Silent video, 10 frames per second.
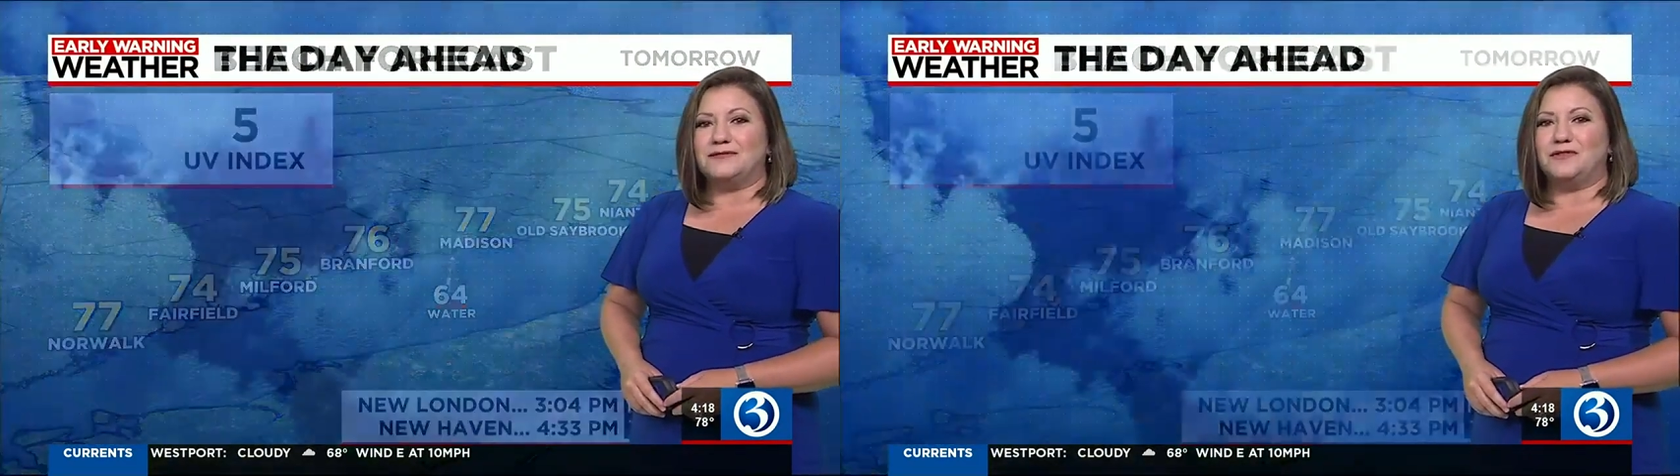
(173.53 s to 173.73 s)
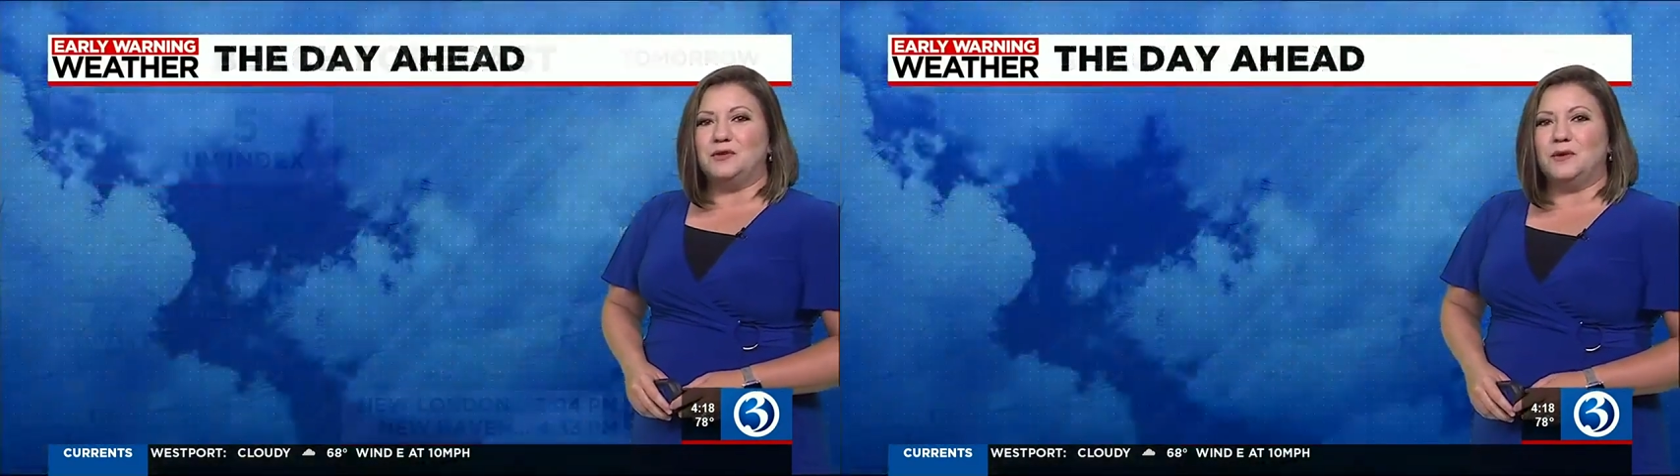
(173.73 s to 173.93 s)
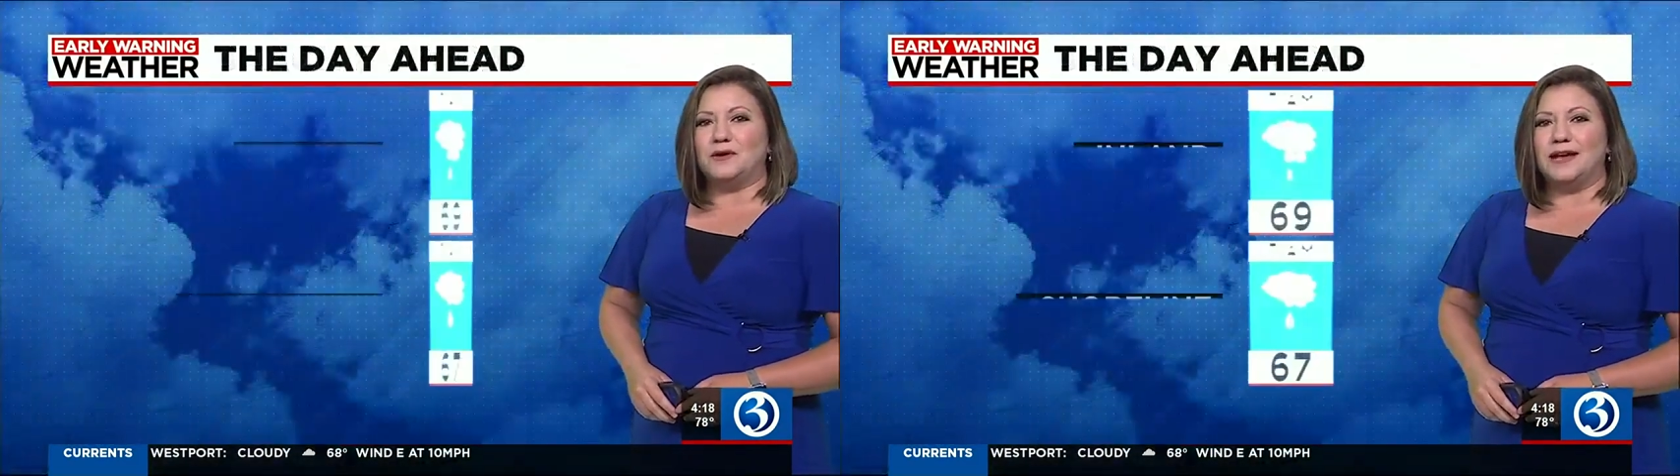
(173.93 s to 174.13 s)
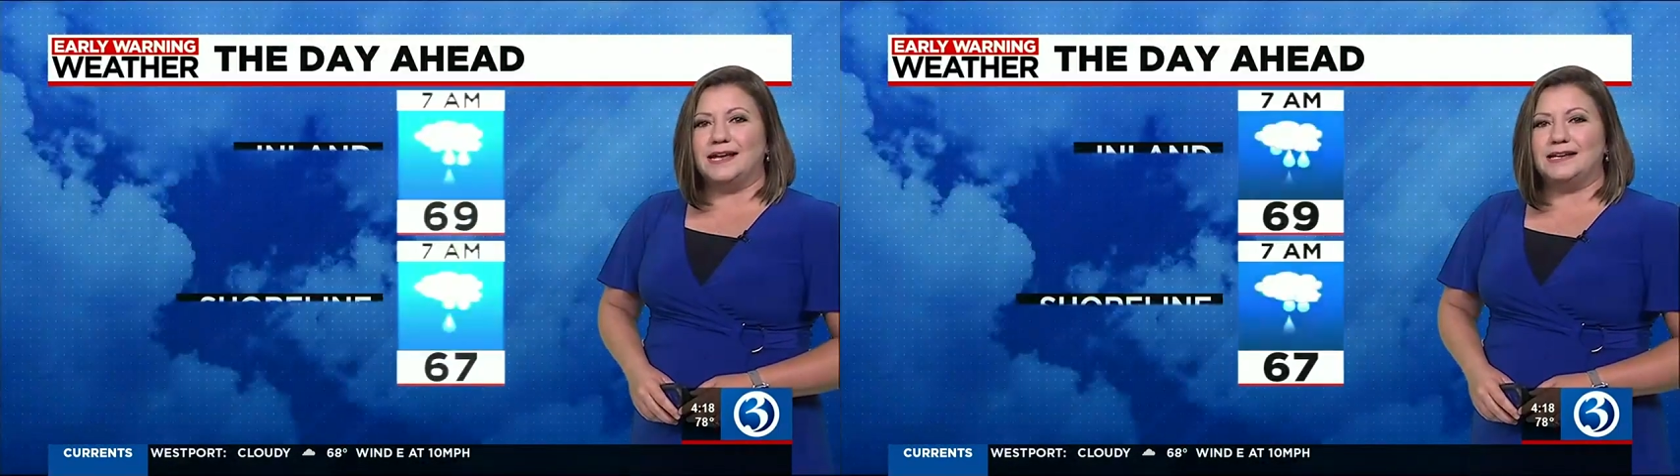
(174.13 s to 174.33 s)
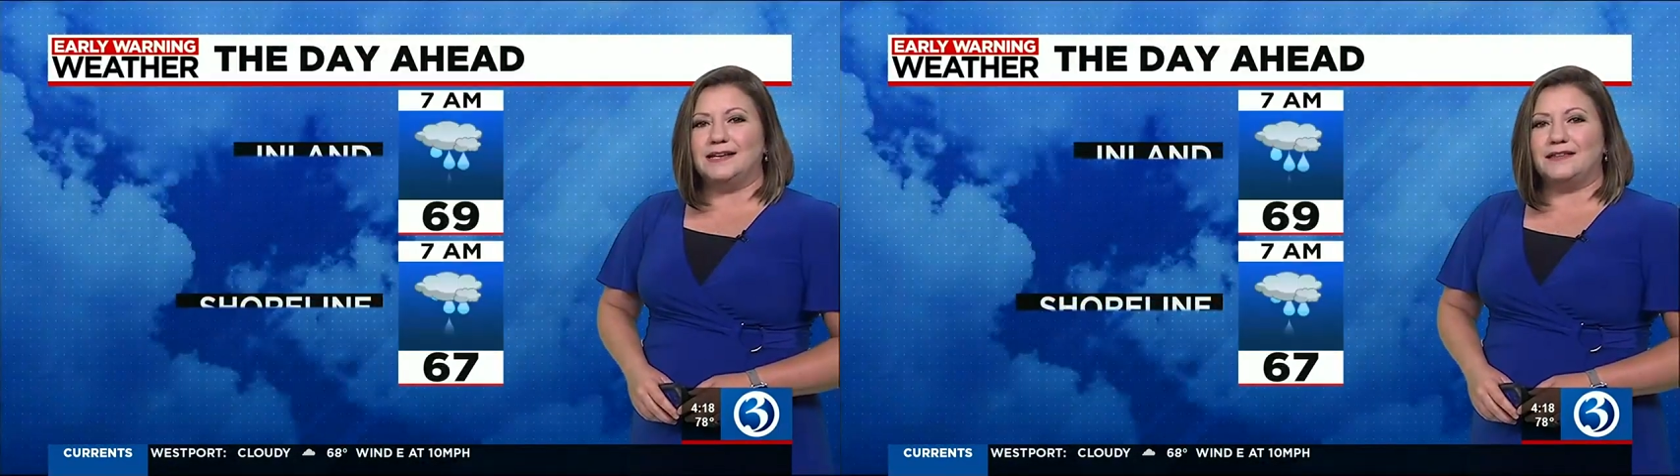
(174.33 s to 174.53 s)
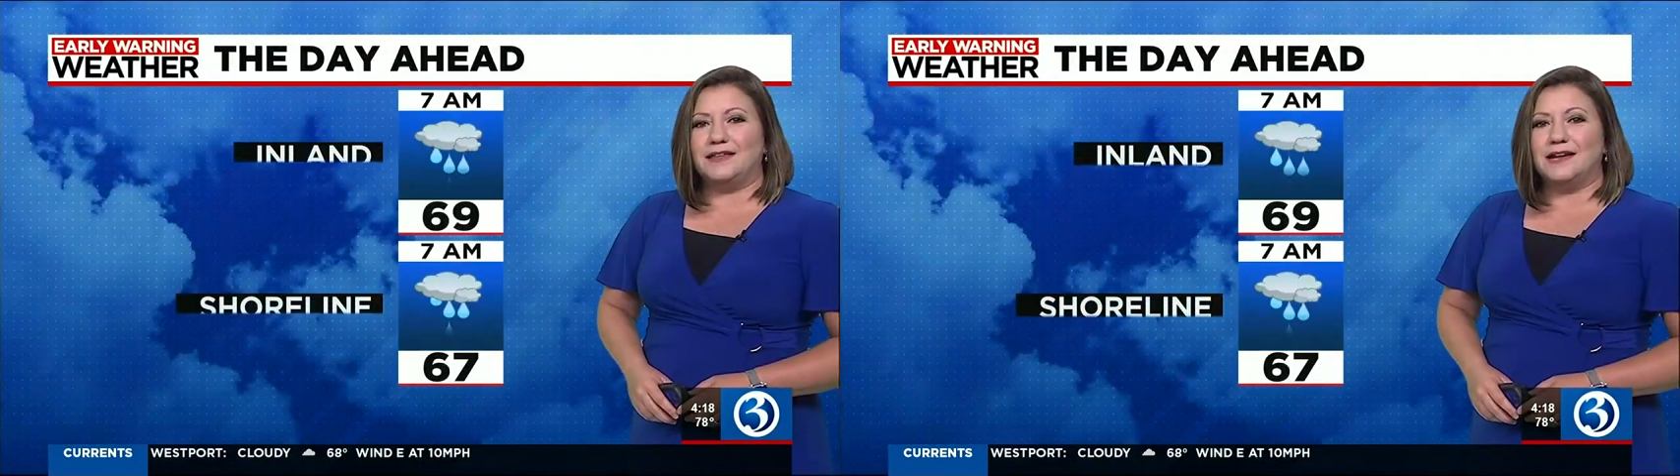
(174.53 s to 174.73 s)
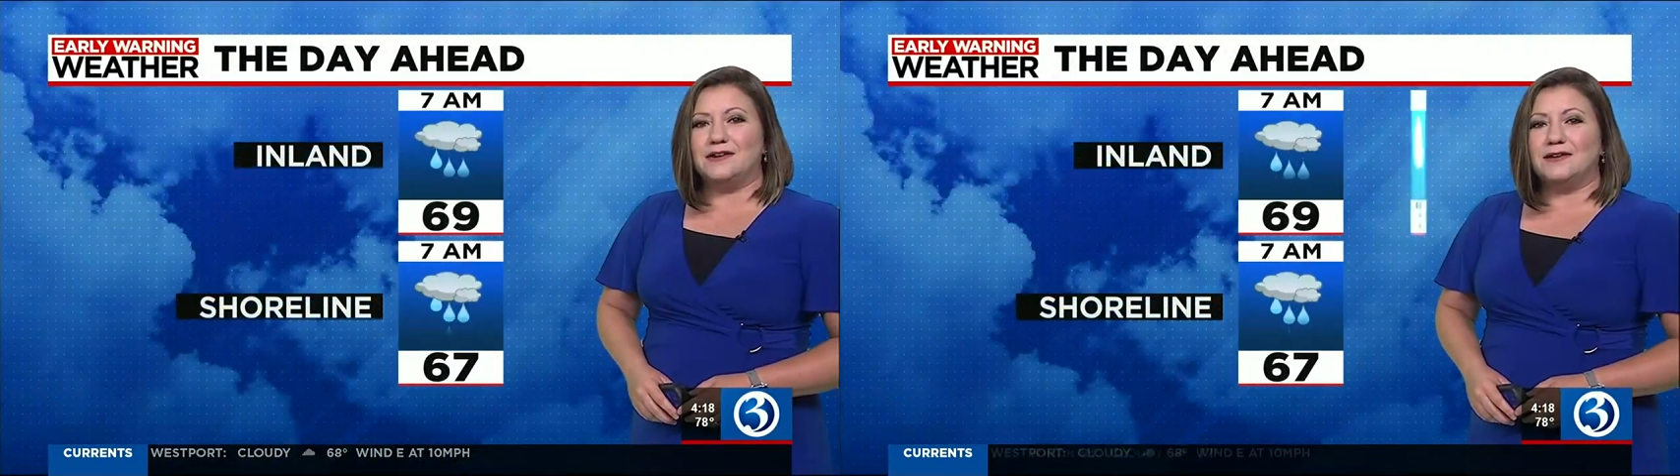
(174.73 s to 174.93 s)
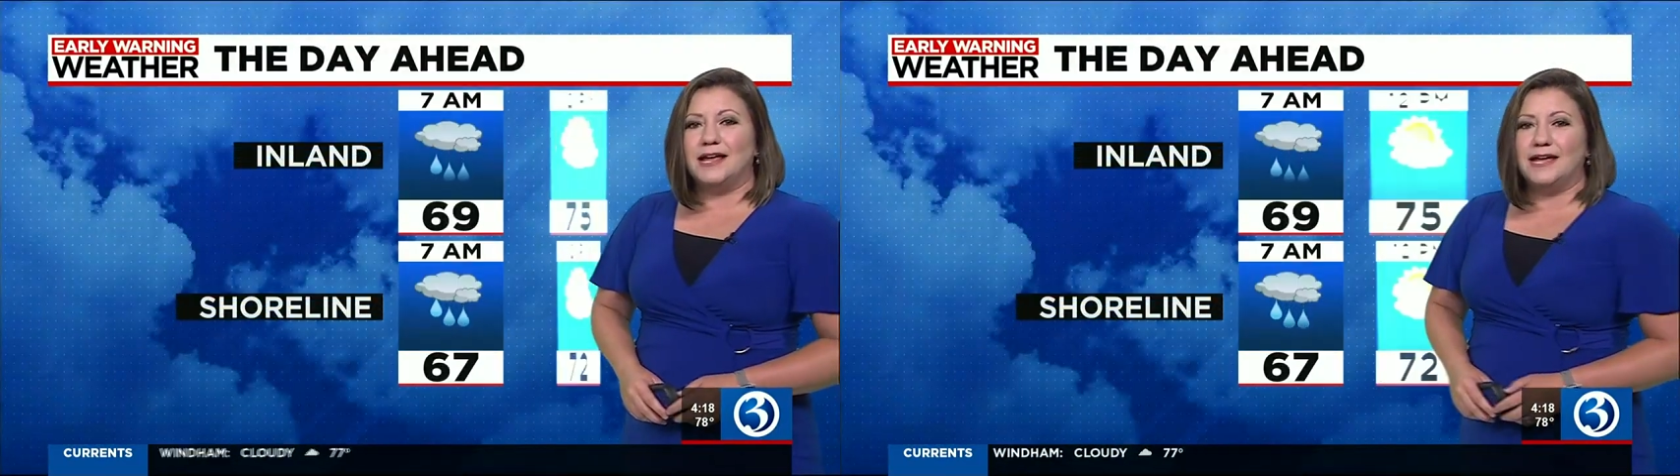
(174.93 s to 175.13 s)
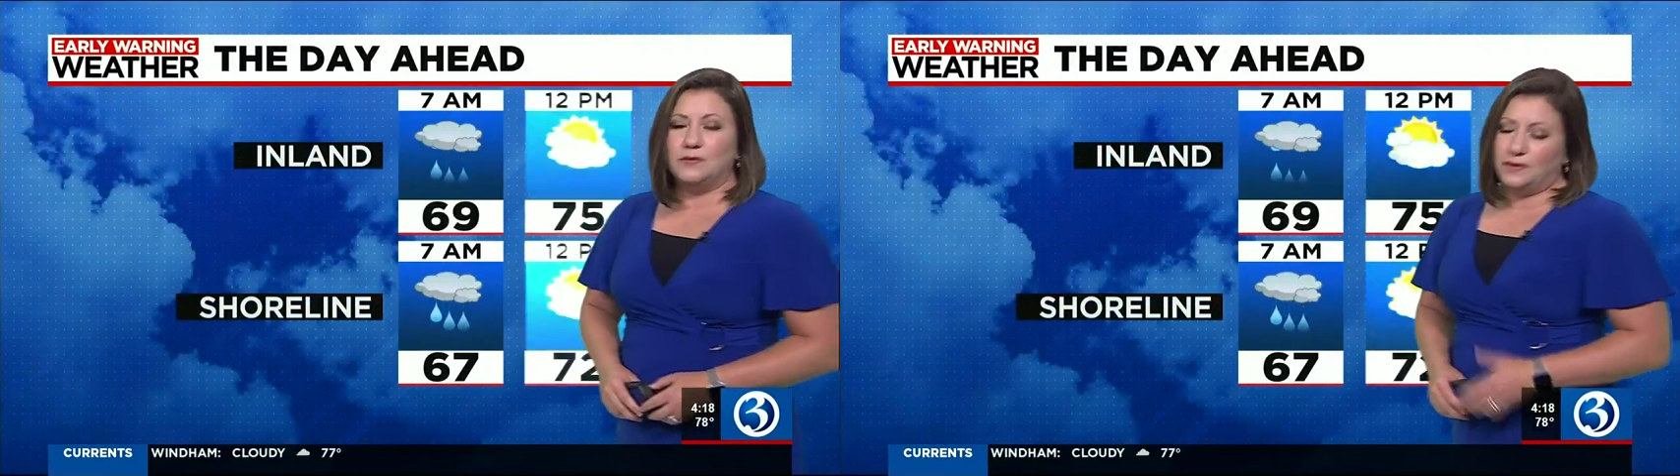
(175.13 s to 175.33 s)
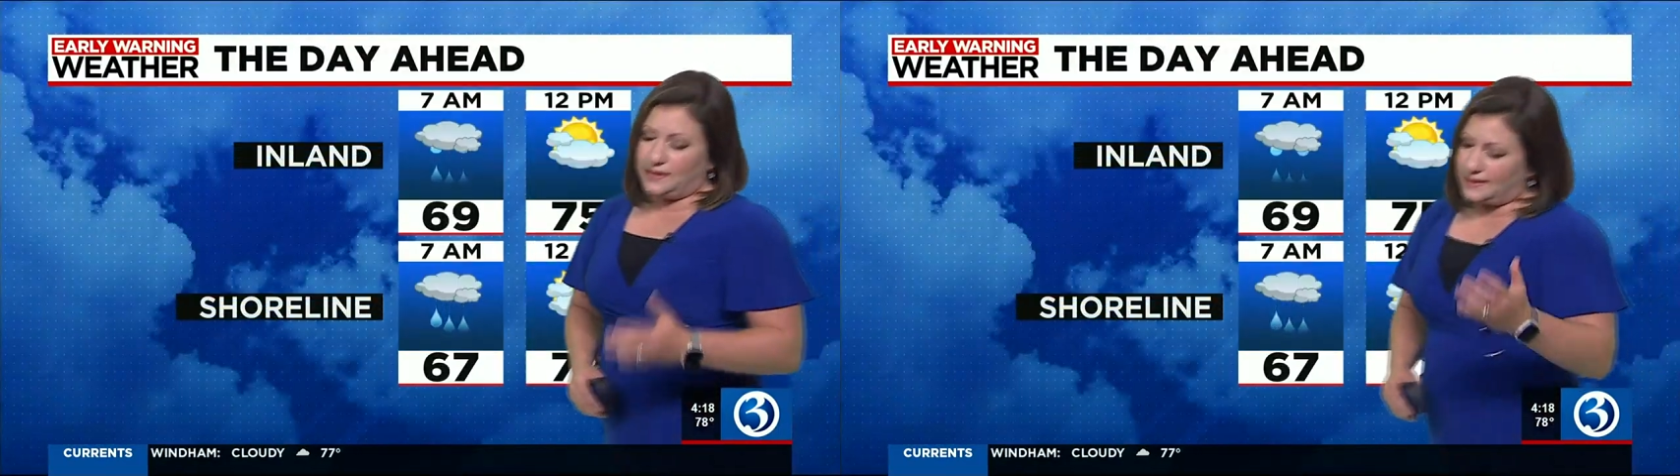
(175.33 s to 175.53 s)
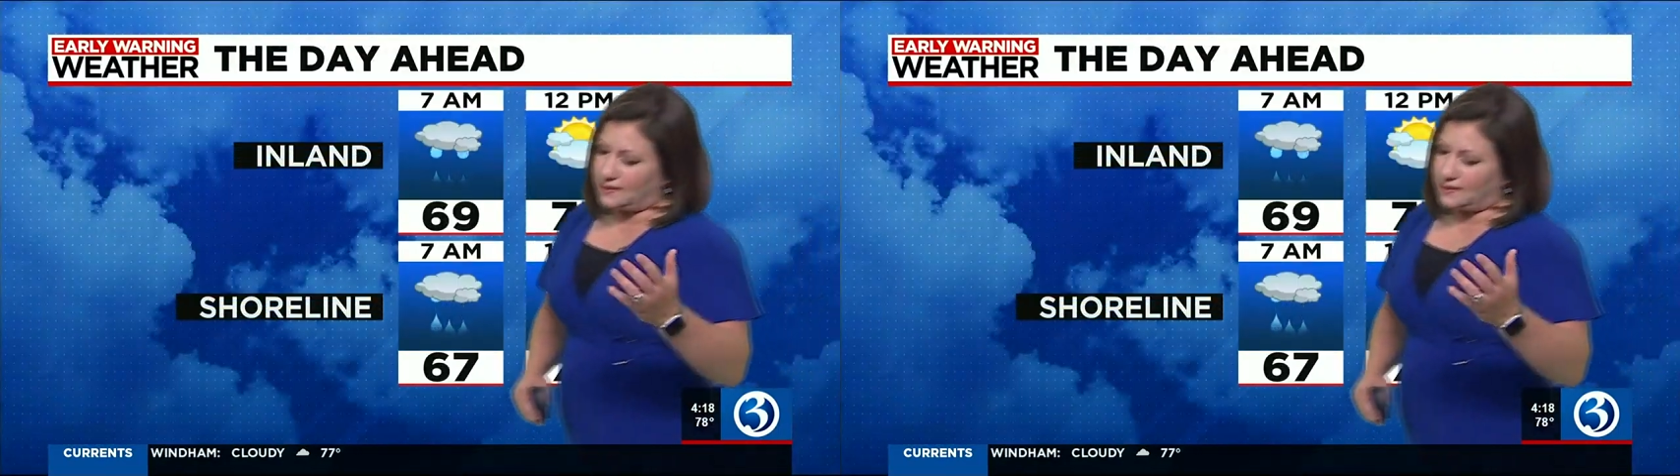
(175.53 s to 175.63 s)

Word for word: if you are headed there. And we get